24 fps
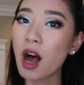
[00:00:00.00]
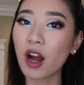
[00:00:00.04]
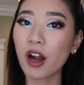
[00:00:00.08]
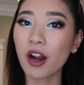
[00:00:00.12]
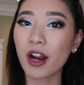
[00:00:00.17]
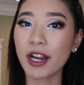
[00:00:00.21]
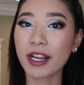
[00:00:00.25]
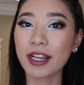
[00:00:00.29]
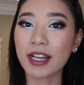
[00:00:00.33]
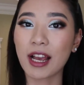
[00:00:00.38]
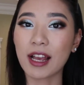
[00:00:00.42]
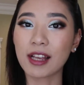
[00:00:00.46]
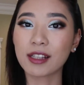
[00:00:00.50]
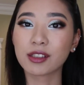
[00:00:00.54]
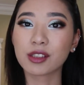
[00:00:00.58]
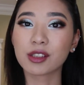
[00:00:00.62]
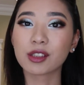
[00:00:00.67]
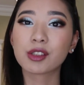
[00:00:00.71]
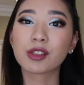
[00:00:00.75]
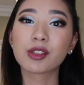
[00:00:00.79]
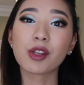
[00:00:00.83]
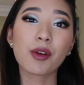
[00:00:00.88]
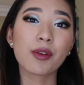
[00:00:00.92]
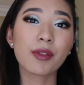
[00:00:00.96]
Alright
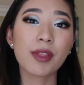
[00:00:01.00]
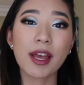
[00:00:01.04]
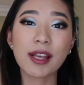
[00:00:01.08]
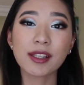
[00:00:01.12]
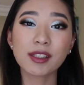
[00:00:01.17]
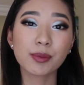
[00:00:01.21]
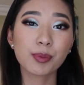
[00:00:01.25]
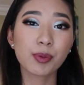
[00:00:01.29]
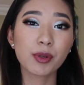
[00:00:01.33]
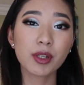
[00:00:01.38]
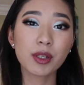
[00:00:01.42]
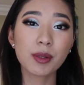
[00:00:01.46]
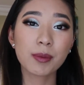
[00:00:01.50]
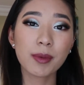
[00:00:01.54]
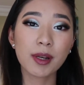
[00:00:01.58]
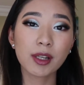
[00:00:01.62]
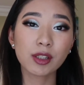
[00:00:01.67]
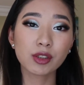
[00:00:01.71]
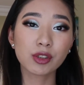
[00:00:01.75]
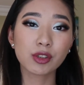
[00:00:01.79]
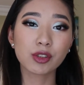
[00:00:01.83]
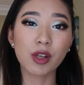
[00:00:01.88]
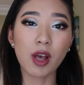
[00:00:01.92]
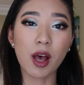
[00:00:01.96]
guys, so that's pretty
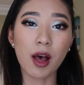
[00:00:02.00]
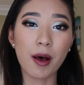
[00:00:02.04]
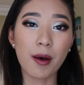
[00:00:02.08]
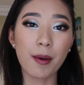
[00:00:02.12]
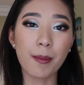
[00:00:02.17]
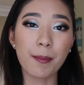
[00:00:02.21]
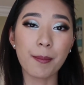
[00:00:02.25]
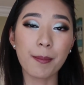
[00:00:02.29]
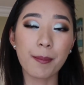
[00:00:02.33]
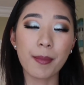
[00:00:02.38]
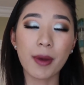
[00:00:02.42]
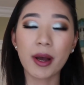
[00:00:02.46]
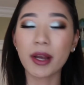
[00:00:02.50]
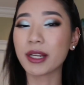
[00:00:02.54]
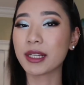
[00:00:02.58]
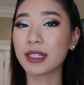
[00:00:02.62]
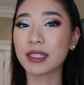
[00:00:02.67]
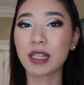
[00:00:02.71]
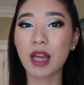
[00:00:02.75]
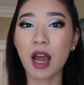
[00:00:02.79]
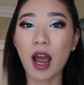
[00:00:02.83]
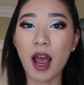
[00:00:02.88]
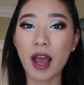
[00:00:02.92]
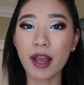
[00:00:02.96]
much um, my
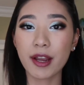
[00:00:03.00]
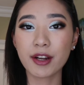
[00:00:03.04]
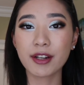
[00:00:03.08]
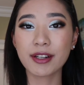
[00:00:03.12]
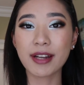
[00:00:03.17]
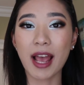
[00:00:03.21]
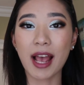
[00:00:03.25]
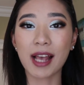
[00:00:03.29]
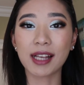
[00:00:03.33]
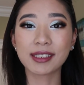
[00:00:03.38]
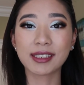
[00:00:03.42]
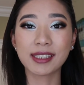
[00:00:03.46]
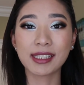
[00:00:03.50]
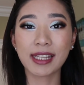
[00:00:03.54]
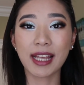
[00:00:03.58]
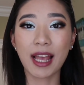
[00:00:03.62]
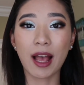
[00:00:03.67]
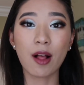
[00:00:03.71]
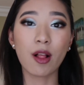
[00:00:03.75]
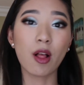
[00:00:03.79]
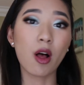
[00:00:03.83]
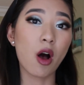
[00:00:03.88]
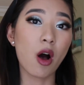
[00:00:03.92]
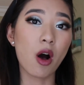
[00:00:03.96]
entire Nasty
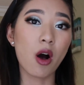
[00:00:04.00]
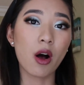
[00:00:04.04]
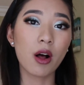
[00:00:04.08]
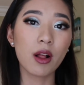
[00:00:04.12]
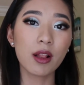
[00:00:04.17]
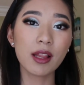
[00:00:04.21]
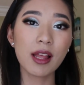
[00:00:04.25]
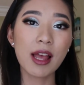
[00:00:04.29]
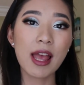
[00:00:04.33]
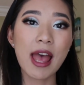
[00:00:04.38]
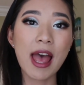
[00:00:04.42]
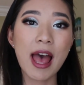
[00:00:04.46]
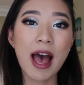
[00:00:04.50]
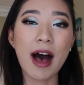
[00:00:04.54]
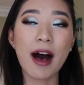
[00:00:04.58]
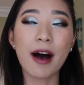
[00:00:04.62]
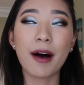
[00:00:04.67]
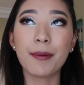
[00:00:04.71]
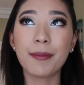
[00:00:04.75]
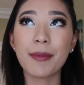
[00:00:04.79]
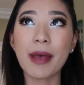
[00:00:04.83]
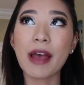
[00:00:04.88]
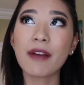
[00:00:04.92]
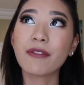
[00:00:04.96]
Gal haul.
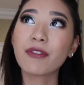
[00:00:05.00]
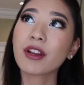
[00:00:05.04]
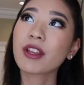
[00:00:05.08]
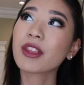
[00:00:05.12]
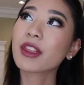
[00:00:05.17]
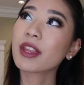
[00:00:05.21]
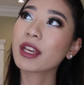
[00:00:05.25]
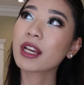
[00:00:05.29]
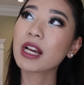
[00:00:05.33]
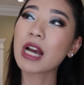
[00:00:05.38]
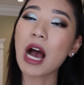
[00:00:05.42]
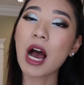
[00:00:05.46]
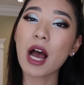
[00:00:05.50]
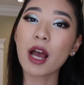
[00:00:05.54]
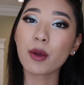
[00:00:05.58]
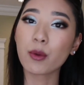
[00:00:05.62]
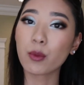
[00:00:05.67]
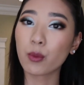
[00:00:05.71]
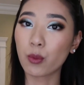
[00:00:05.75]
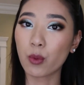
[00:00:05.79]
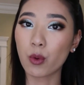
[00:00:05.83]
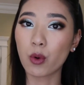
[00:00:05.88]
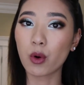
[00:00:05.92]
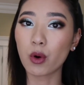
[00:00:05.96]
Um, everything I
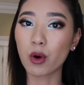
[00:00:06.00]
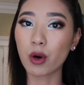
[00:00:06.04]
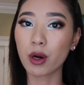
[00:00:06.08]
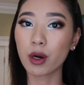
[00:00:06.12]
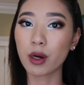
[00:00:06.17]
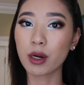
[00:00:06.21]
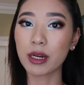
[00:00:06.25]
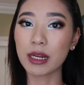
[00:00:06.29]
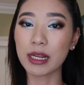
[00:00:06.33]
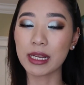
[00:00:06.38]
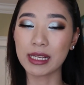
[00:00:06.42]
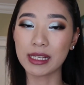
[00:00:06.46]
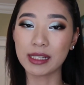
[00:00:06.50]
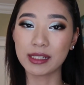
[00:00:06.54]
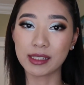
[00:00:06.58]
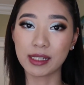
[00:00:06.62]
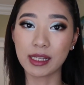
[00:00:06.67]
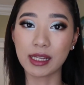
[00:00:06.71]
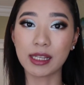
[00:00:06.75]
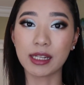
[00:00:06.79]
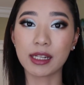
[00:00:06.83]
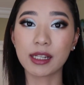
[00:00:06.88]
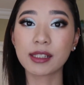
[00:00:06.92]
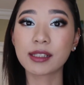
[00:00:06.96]
wore is
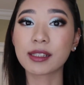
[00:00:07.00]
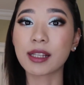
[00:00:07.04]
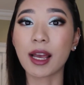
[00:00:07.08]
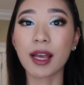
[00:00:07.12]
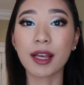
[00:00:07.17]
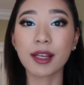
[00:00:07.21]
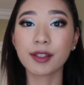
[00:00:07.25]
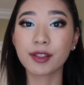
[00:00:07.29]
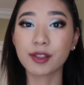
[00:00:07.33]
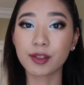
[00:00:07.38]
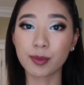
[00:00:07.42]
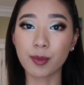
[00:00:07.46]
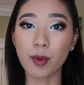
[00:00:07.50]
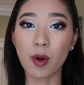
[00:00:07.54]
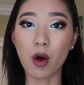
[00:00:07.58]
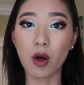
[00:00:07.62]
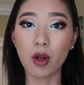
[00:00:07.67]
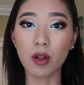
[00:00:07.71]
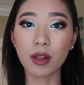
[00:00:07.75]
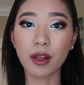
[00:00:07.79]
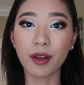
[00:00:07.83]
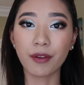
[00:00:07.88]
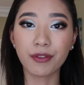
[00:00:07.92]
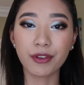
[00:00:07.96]
in a size
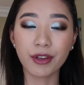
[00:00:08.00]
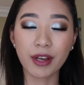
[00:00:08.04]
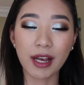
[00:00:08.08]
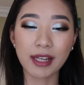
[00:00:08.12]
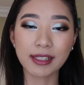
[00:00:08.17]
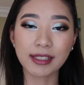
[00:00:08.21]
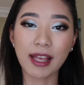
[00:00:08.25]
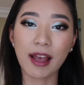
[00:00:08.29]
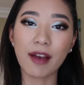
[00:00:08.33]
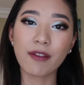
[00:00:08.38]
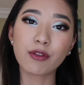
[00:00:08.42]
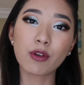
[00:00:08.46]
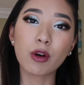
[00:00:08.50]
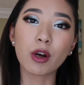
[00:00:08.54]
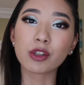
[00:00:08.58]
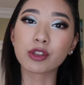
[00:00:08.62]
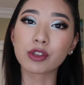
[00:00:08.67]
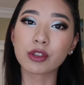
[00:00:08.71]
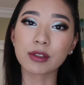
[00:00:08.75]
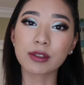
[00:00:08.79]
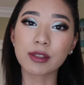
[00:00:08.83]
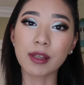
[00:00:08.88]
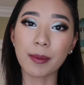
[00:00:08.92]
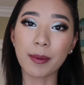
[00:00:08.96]
small. If you guys have
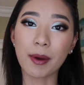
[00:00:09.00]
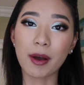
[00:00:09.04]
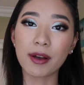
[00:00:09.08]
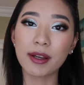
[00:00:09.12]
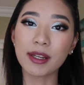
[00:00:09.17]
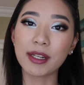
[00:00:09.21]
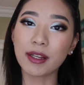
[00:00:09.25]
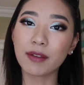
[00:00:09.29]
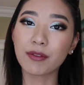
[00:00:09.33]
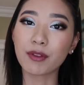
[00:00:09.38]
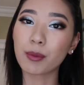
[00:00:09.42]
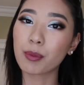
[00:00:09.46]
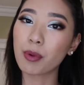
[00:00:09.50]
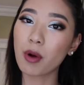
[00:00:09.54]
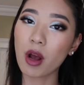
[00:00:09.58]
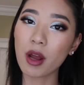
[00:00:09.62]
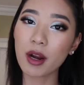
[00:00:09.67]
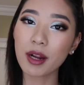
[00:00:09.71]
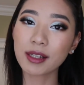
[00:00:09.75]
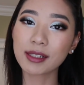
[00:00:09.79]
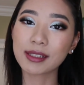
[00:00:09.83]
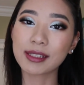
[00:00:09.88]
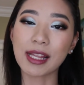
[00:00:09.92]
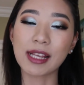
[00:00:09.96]
questions about any of the
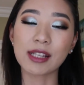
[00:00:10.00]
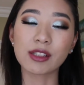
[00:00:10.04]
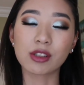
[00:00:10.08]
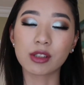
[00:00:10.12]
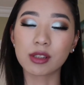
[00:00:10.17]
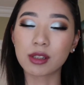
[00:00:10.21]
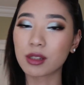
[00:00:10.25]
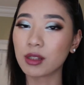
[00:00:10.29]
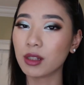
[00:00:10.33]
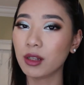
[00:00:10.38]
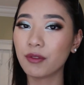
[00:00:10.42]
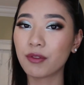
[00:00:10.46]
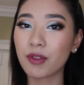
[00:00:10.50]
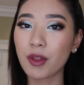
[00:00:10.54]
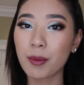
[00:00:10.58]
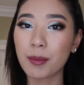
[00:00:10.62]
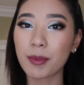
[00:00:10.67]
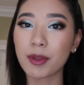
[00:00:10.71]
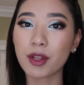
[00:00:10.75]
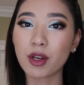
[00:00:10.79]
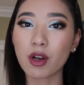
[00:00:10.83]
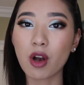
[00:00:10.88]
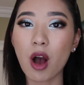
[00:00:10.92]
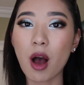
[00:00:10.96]
products, then just leave
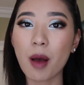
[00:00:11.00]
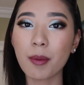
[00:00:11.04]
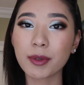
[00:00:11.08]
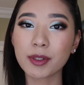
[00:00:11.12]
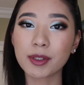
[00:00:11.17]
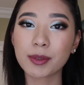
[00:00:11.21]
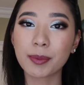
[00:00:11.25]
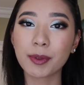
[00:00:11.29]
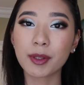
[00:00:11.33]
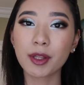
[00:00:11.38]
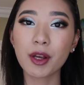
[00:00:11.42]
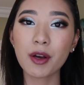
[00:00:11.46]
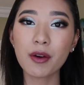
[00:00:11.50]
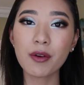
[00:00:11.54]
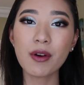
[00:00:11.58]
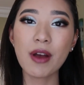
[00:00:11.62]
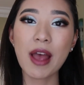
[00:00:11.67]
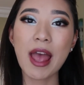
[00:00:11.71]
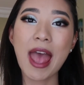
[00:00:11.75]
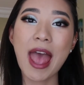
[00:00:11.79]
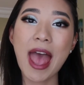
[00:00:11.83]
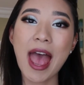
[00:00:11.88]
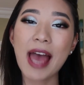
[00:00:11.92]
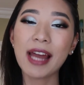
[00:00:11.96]
them in the comments below.
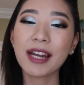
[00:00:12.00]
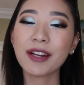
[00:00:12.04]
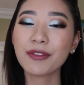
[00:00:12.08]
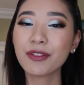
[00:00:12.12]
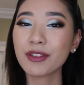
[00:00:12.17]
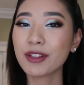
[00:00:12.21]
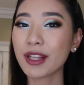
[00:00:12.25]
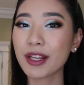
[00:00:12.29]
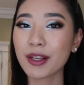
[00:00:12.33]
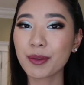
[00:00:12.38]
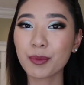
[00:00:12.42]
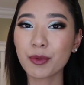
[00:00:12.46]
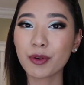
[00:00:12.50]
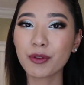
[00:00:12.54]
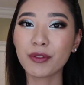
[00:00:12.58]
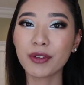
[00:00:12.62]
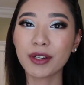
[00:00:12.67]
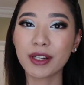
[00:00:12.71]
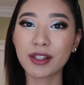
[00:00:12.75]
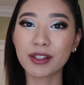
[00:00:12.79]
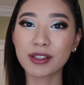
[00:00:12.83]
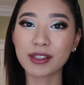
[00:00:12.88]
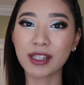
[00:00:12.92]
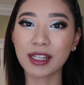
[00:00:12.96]
And if you like more
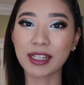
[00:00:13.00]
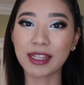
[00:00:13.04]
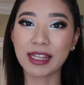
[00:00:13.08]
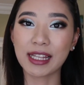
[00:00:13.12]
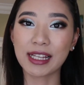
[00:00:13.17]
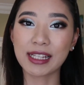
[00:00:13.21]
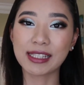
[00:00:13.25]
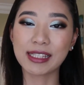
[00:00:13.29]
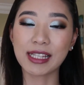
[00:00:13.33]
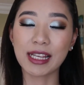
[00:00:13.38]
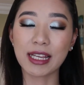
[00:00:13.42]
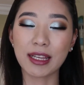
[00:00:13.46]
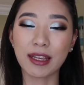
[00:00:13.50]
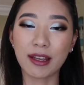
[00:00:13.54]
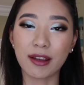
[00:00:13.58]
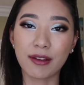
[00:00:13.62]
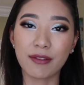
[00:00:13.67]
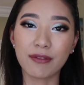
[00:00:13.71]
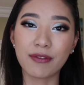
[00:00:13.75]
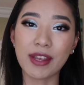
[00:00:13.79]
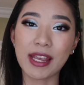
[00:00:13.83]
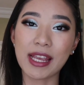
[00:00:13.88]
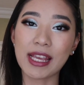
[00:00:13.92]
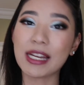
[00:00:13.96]
videos like this, then
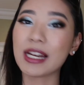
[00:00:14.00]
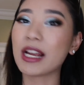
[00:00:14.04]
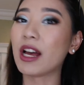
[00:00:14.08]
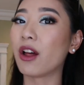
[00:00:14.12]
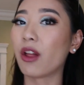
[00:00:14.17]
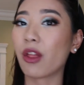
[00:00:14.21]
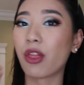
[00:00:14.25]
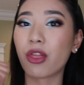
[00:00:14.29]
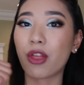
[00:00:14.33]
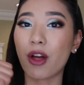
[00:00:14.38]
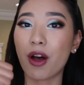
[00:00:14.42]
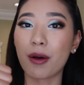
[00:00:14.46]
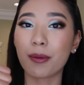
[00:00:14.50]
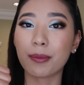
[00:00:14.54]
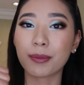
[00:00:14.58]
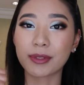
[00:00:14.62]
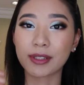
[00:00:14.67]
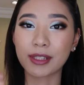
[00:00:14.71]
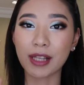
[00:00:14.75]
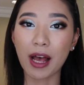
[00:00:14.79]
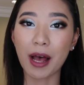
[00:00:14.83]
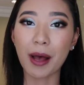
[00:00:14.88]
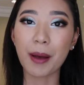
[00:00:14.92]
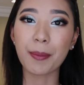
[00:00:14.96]
give it a
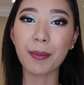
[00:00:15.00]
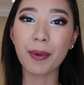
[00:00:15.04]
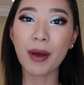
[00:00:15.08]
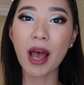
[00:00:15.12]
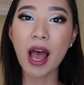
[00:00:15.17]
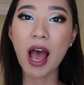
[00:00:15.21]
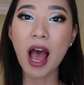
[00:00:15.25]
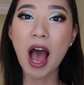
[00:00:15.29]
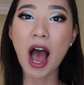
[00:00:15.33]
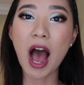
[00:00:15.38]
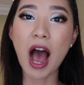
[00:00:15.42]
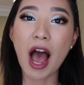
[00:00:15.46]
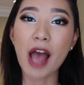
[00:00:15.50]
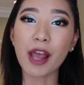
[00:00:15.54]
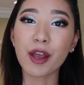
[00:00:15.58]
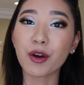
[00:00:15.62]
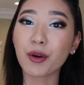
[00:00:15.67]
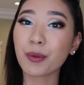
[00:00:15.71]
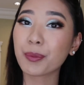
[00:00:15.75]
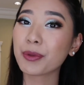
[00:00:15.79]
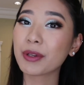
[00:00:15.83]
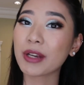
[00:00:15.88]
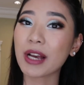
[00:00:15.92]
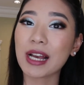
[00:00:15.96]
thumbs up. I
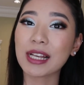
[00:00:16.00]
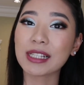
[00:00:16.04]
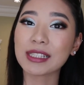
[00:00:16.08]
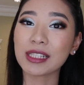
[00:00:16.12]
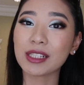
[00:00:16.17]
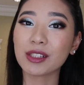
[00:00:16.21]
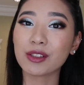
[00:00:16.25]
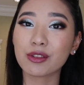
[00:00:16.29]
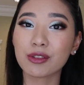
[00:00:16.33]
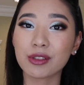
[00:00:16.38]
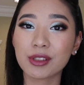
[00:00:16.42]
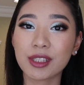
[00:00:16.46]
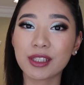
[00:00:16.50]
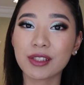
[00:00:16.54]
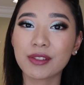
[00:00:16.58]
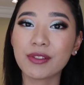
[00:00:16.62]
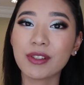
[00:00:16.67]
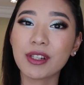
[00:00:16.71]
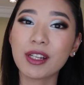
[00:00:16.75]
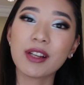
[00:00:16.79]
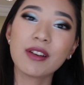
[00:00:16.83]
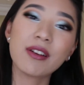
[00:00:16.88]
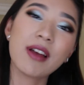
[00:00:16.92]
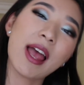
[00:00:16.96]
hope you guys enjoyed this
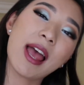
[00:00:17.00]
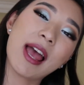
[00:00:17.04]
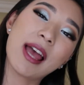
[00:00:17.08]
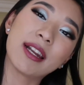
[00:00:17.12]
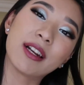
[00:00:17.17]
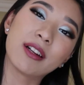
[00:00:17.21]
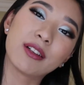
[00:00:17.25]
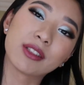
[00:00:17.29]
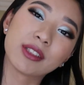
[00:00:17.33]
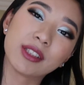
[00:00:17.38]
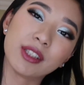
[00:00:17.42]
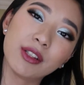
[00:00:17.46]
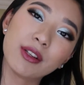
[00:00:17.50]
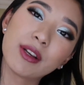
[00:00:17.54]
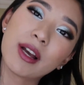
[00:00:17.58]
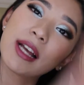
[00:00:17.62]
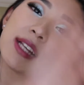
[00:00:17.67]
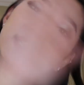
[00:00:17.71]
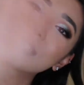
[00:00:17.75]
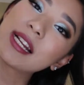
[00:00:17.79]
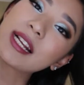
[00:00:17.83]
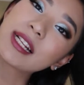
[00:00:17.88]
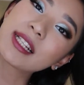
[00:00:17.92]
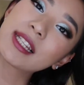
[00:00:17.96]
video, and I'll see you
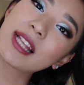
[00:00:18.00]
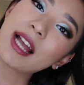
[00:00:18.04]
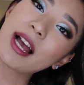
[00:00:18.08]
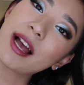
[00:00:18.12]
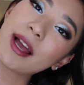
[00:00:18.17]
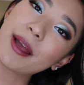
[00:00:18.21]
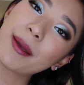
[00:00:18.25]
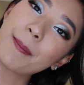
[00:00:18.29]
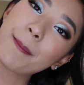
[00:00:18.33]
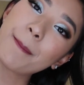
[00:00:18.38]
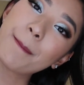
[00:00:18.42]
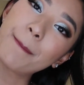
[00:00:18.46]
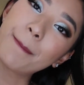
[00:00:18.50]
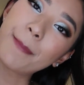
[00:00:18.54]
guys next time.